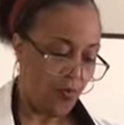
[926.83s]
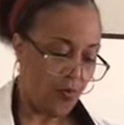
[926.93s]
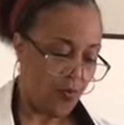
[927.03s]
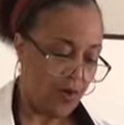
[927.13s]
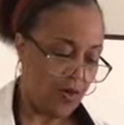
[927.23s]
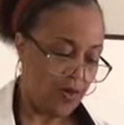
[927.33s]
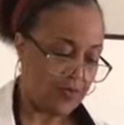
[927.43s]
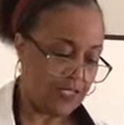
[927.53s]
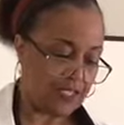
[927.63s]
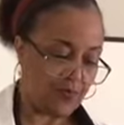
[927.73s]
Well,
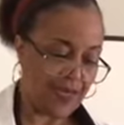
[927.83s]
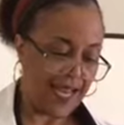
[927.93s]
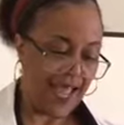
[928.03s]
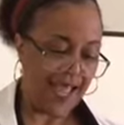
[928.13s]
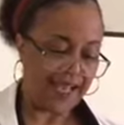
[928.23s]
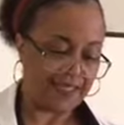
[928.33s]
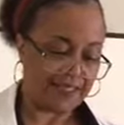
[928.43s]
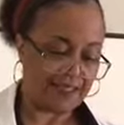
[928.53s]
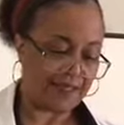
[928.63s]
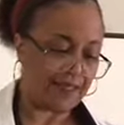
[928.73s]
this one
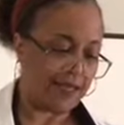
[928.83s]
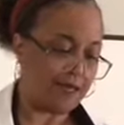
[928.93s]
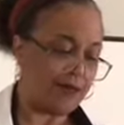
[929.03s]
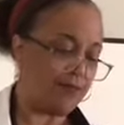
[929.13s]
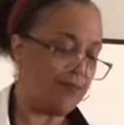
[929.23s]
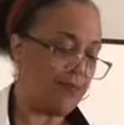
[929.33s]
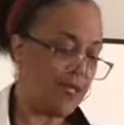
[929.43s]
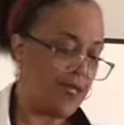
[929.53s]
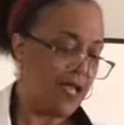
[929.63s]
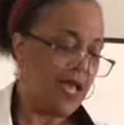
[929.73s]
asks, how
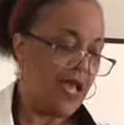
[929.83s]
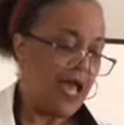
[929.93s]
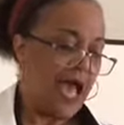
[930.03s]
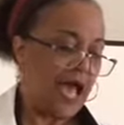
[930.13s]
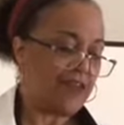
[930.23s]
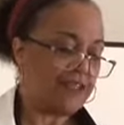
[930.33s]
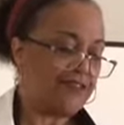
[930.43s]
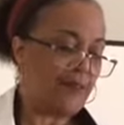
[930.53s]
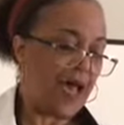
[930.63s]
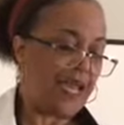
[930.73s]
does
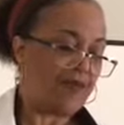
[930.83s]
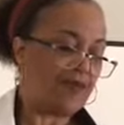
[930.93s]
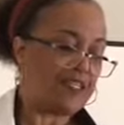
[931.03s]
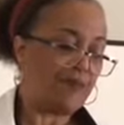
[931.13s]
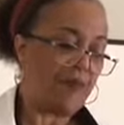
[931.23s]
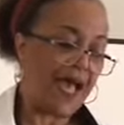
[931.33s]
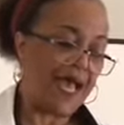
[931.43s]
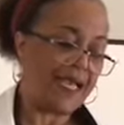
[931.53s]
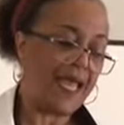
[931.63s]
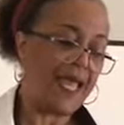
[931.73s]
the body
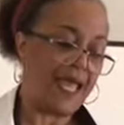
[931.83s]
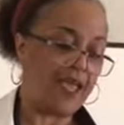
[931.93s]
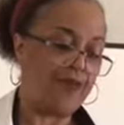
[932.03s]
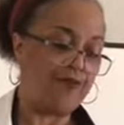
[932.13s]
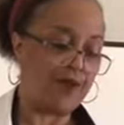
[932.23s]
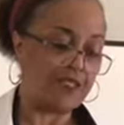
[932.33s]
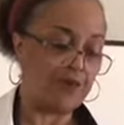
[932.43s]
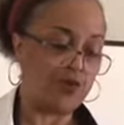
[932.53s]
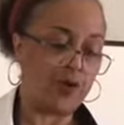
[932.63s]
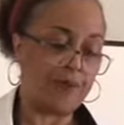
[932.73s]
respond if
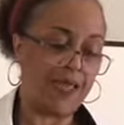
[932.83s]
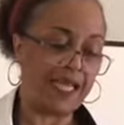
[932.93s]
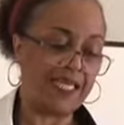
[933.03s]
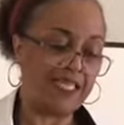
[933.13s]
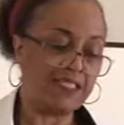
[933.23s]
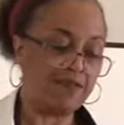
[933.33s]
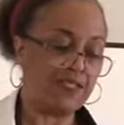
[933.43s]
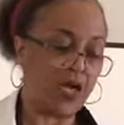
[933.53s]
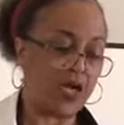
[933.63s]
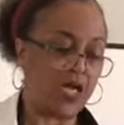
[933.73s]
respiratory mechanisms
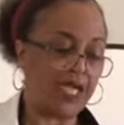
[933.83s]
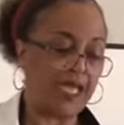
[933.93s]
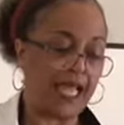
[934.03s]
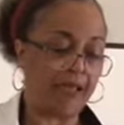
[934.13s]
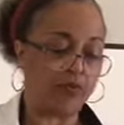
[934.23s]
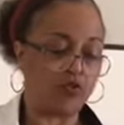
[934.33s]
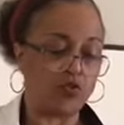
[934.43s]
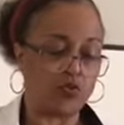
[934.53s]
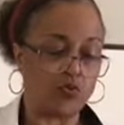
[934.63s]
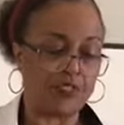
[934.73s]
are unable
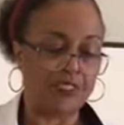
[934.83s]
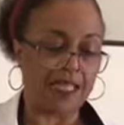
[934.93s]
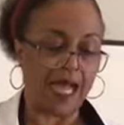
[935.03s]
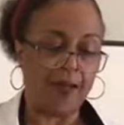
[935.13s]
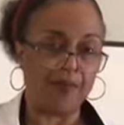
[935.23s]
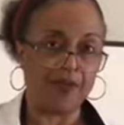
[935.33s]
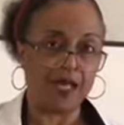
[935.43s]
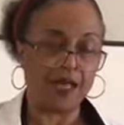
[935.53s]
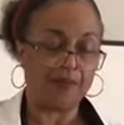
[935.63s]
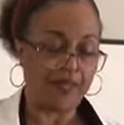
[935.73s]
to stop
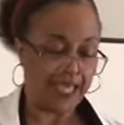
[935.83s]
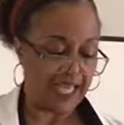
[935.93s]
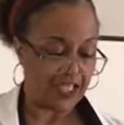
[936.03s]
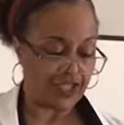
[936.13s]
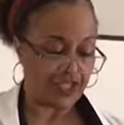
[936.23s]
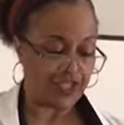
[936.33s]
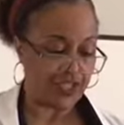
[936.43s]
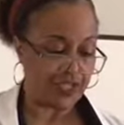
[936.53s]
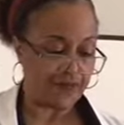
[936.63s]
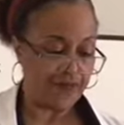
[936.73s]
a pH
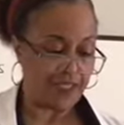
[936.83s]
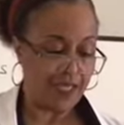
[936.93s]
shift?